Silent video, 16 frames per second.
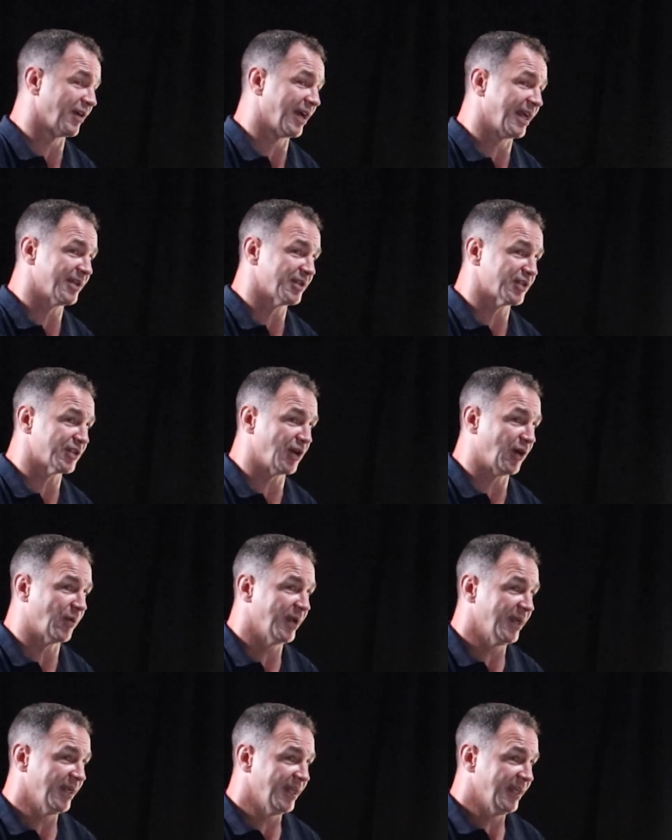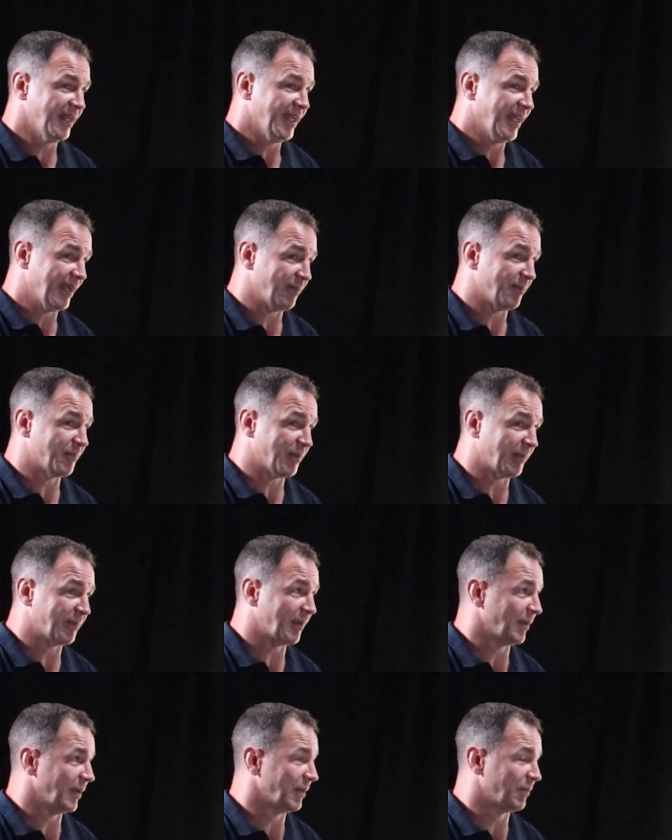right. So it
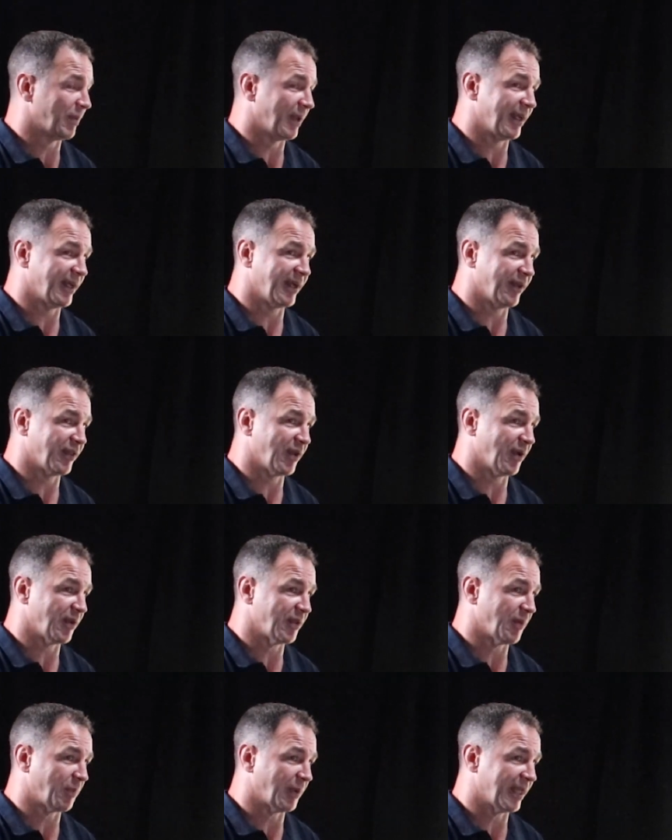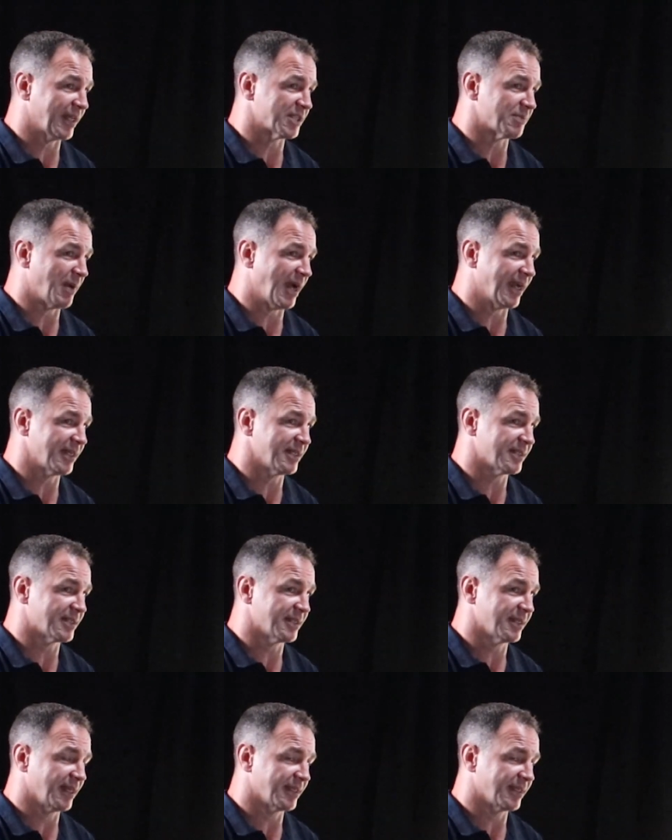probably will play on the players' minds.